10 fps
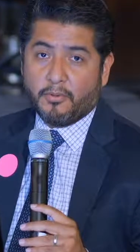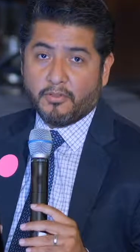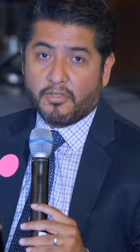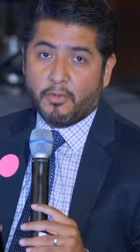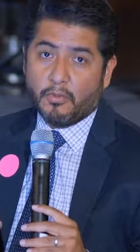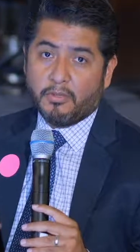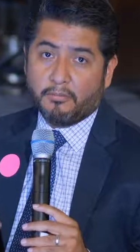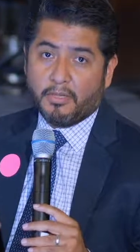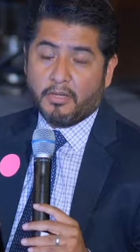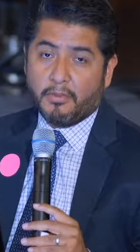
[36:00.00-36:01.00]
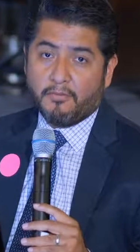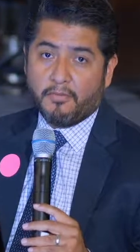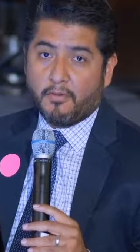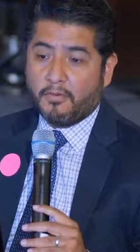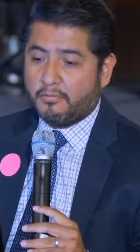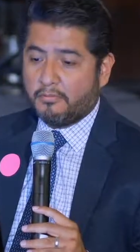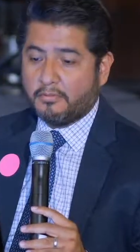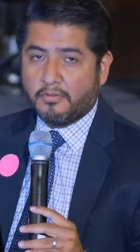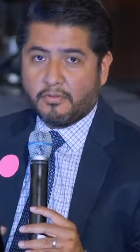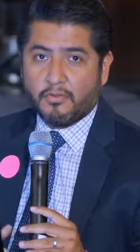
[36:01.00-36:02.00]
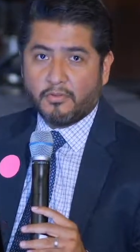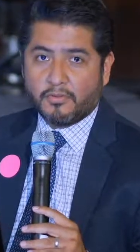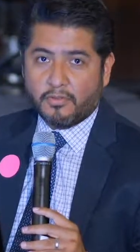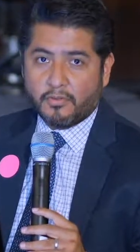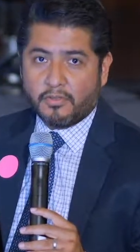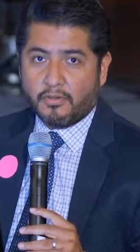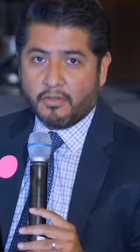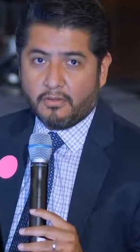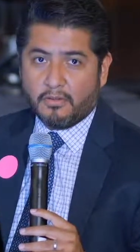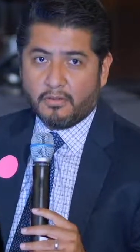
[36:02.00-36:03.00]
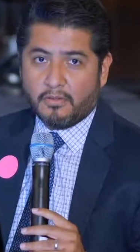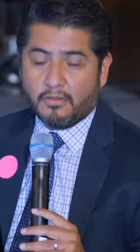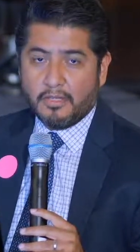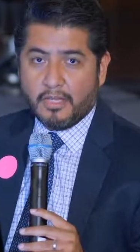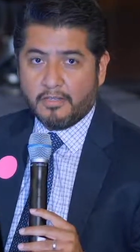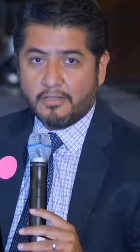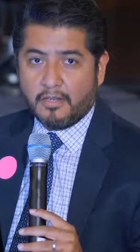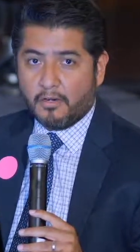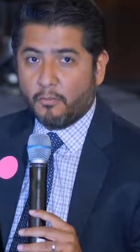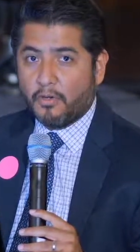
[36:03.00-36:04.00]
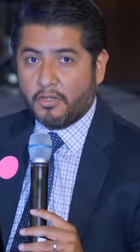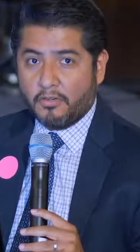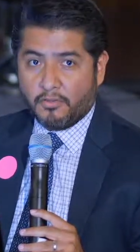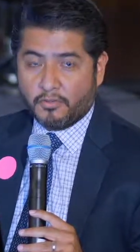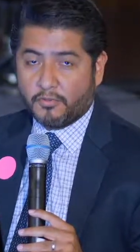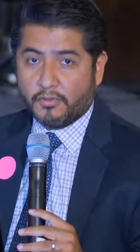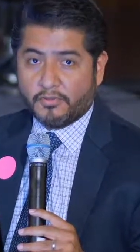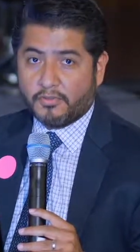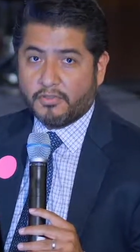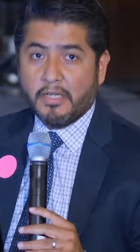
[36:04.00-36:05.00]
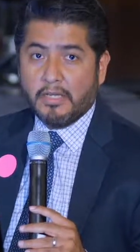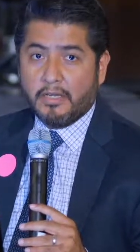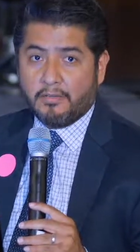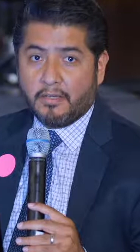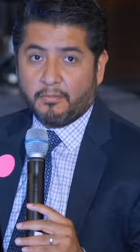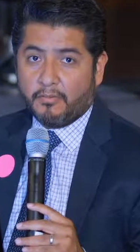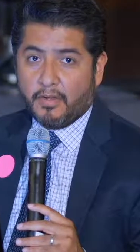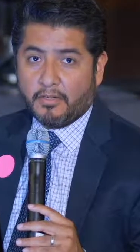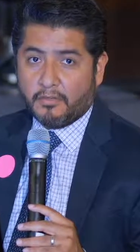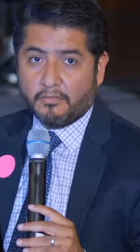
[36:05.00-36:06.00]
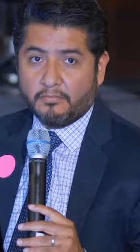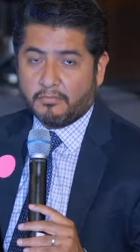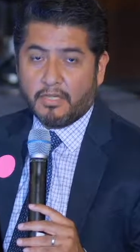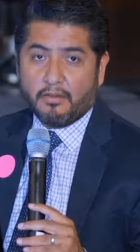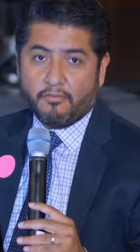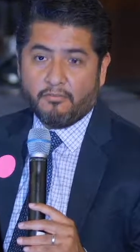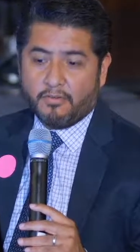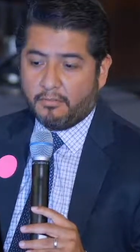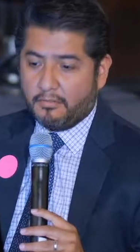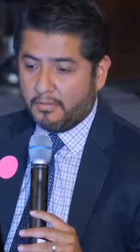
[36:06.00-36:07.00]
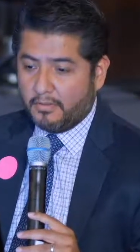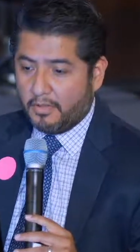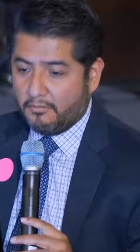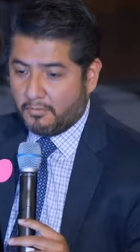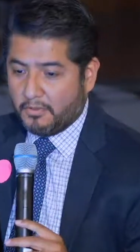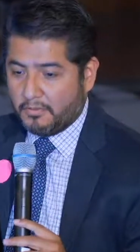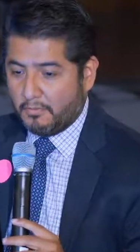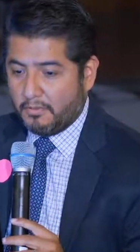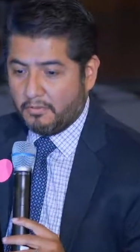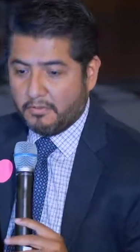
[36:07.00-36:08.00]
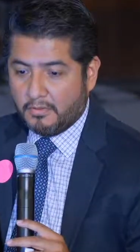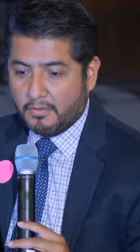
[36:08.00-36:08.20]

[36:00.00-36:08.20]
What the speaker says: person that will pick up the phone, those are the ladies that are working on those rosters, and they can confirm that information with you.